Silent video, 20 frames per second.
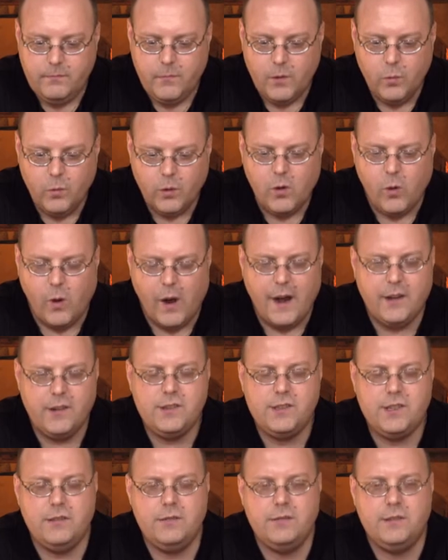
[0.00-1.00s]

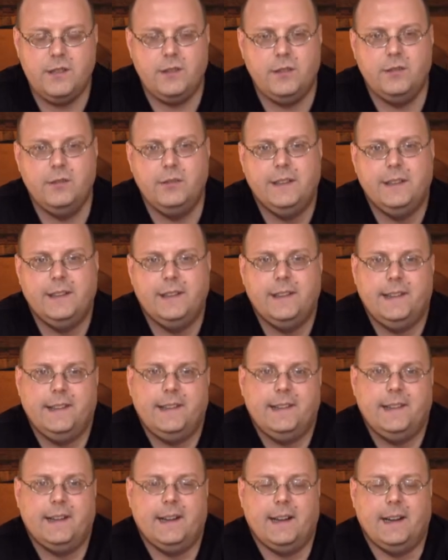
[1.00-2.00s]
requires you to
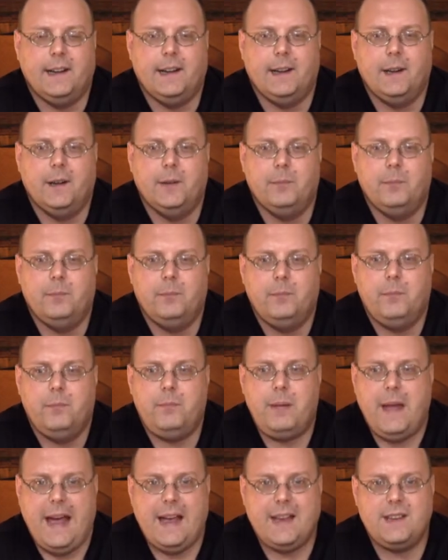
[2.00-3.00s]
um,
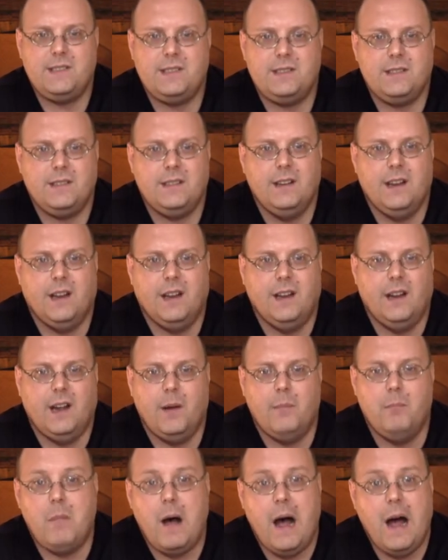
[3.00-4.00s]
pass uh,
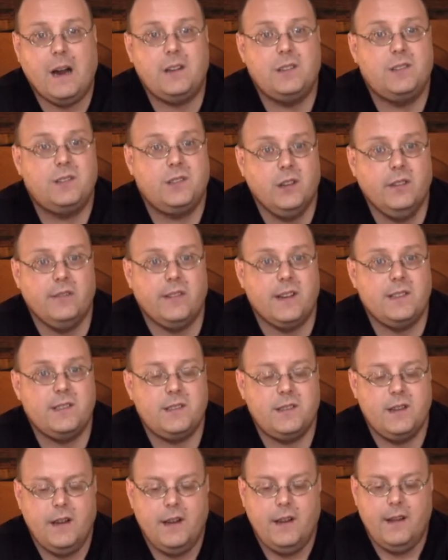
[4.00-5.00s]
a mock
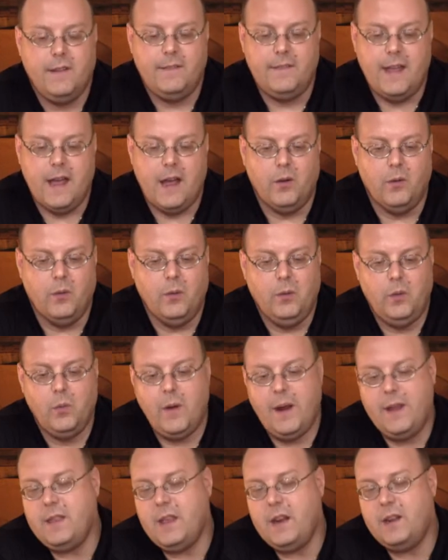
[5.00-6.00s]
service. Now, the
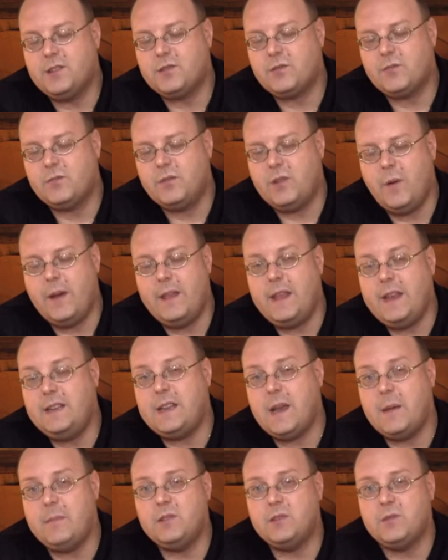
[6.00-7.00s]
way they, the way they
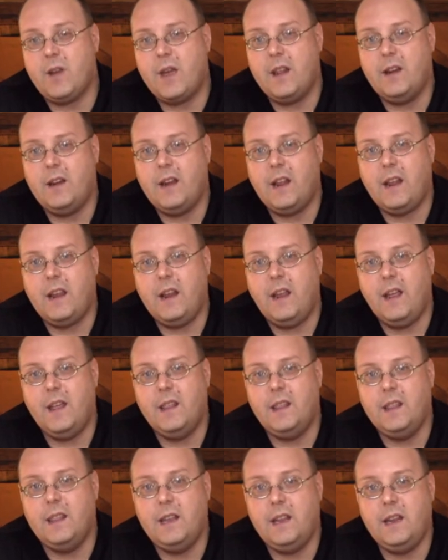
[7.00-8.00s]
demonstrated it
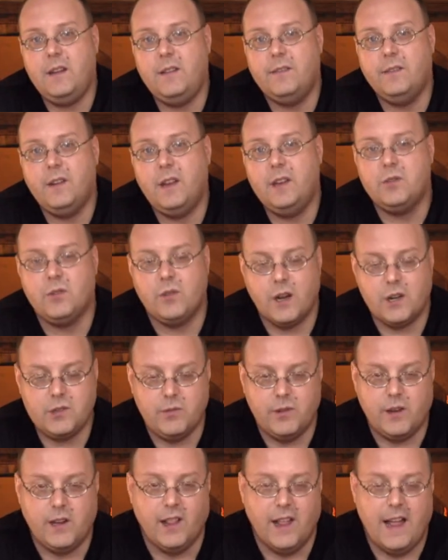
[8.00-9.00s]
in the
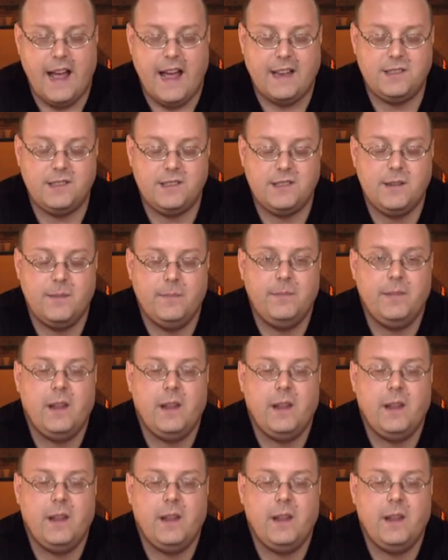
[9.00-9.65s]
introductory class,